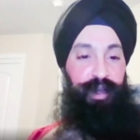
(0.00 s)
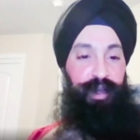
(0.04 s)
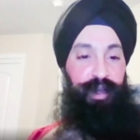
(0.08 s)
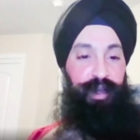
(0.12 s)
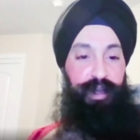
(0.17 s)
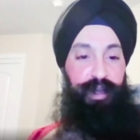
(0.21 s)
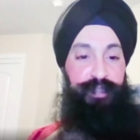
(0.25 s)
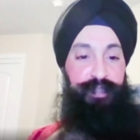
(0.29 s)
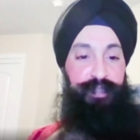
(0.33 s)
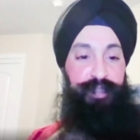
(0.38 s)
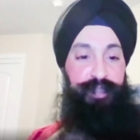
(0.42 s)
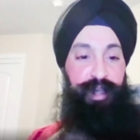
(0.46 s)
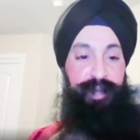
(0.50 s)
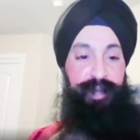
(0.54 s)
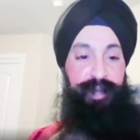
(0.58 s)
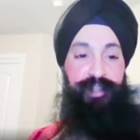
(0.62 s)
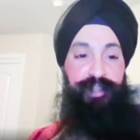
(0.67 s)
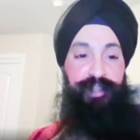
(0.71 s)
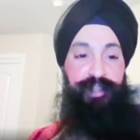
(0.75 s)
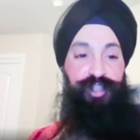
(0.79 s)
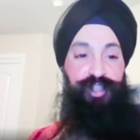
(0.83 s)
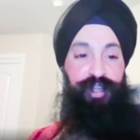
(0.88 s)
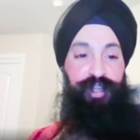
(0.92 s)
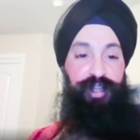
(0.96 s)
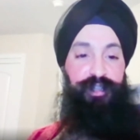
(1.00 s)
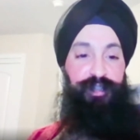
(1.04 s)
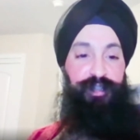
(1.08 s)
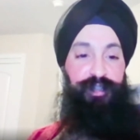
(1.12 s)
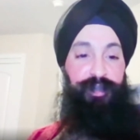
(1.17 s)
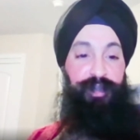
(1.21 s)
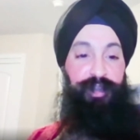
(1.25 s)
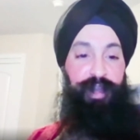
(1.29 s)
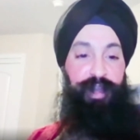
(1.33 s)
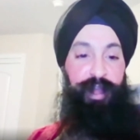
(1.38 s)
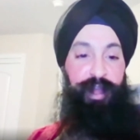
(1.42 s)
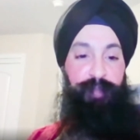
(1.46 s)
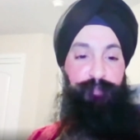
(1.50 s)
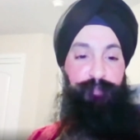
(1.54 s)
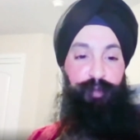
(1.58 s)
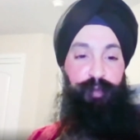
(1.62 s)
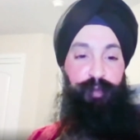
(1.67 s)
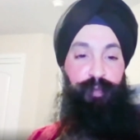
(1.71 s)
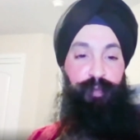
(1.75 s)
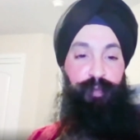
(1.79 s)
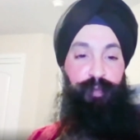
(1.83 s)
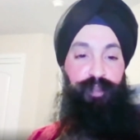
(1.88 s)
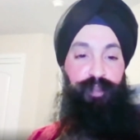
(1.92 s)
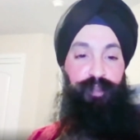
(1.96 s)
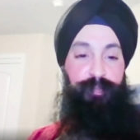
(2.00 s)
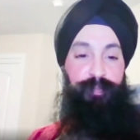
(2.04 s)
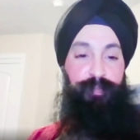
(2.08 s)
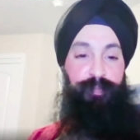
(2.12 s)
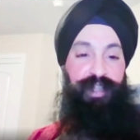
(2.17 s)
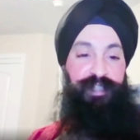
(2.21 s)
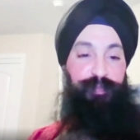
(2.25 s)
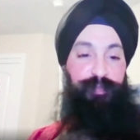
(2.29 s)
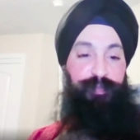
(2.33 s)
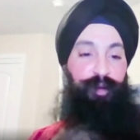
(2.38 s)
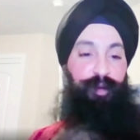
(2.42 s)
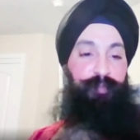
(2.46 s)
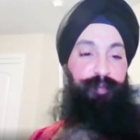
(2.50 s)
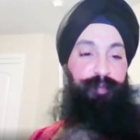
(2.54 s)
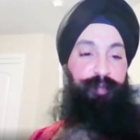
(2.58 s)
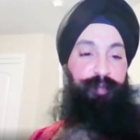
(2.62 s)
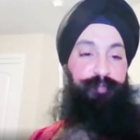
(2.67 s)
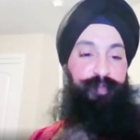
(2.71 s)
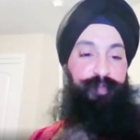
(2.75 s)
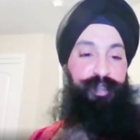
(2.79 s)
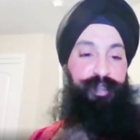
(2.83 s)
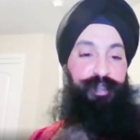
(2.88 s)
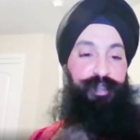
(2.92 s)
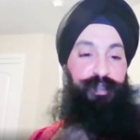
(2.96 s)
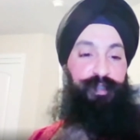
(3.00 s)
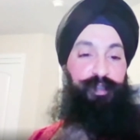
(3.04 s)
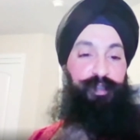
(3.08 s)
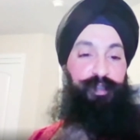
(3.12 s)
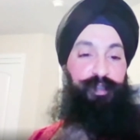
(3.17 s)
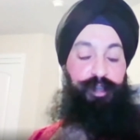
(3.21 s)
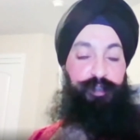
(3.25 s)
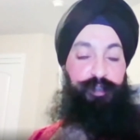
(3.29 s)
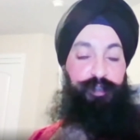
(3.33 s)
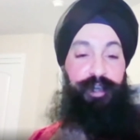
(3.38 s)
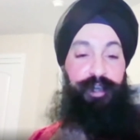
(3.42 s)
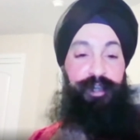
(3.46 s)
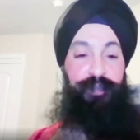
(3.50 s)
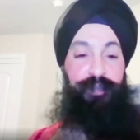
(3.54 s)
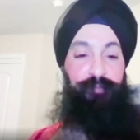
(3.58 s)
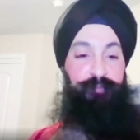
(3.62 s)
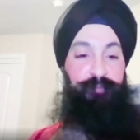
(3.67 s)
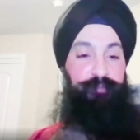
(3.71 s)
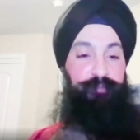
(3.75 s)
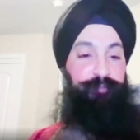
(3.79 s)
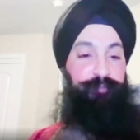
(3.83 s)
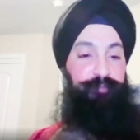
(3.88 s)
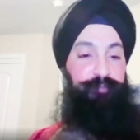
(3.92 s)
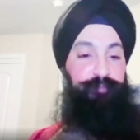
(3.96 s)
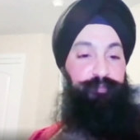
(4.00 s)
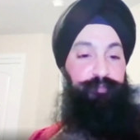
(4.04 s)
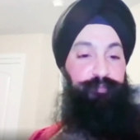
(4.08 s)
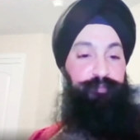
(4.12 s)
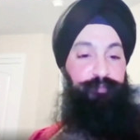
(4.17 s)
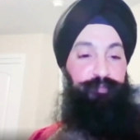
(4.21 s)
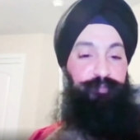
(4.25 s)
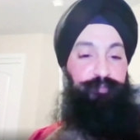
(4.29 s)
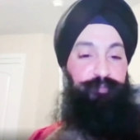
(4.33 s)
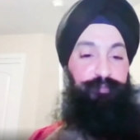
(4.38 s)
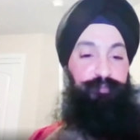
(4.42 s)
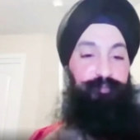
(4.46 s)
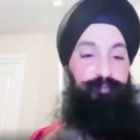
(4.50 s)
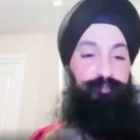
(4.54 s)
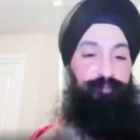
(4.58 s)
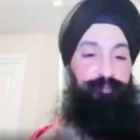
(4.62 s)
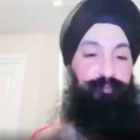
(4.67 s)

Uh, Saransh yes, can help you with your maths problems. Okay. Yes, Saransh, can you